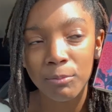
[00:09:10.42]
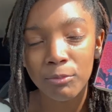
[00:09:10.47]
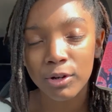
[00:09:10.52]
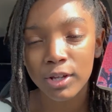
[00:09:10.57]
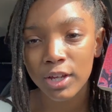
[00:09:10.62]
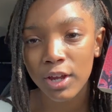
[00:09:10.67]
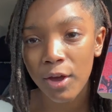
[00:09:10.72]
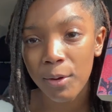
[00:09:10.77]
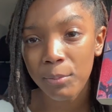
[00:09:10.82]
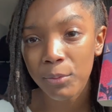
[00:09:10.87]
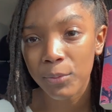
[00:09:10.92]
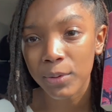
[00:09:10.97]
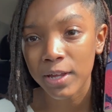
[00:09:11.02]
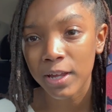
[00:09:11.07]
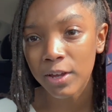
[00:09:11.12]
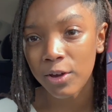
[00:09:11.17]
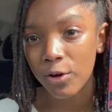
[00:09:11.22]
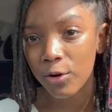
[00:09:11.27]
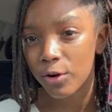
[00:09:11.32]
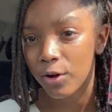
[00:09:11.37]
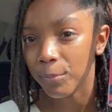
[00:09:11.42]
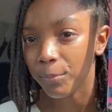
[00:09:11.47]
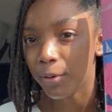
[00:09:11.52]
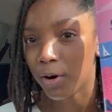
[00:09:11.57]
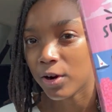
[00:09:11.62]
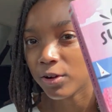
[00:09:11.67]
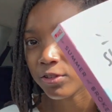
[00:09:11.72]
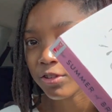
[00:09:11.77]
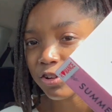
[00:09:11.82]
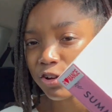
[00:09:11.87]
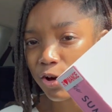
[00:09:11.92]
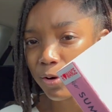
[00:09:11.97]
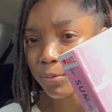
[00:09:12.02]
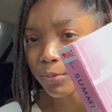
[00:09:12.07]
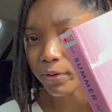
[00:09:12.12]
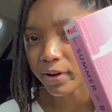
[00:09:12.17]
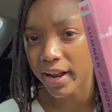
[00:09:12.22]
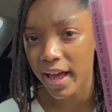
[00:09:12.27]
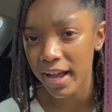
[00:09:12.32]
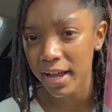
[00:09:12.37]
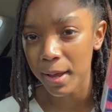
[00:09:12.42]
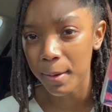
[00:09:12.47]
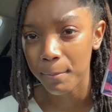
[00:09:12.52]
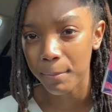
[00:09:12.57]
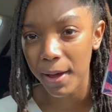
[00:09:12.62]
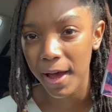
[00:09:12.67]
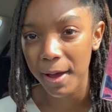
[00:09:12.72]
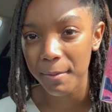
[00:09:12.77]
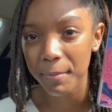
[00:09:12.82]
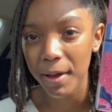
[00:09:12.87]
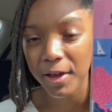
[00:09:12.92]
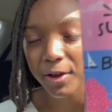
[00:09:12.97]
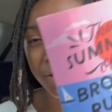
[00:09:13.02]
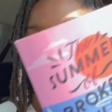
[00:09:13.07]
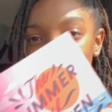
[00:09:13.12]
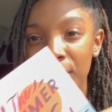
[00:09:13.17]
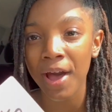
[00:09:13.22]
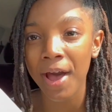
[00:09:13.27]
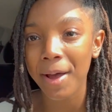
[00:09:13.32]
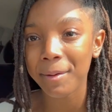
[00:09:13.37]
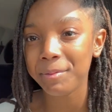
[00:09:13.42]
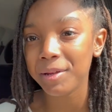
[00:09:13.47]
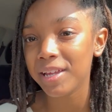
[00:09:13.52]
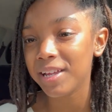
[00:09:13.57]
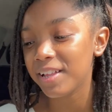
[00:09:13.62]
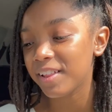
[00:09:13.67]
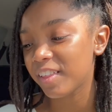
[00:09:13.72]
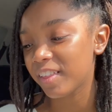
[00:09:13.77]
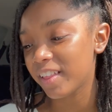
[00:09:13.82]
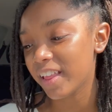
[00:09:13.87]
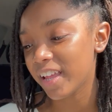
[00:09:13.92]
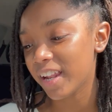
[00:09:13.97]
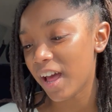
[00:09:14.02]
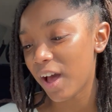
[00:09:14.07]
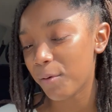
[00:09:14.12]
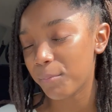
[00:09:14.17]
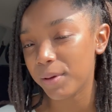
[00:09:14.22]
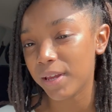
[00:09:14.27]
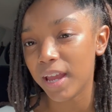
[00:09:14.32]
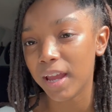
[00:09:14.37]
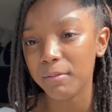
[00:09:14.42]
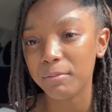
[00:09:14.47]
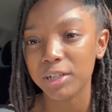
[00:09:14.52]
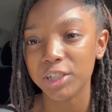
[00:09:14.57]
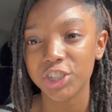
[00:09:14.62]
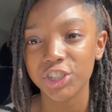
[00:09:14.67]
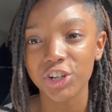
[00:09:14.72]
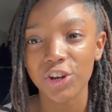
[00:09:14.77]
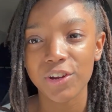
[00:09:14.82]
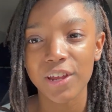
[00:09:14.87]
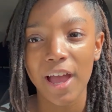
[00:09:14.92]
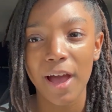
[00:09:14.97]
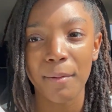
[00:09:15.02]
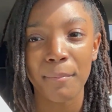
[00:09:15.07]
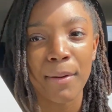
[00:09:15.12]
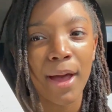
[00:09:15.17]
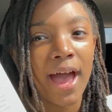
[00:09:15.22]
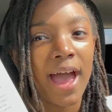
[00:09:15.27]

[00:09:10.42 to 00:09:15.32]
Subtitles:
really hoping we could go to Barnes & Noble and I can buy my own copy, because then I'll be able to show y'all my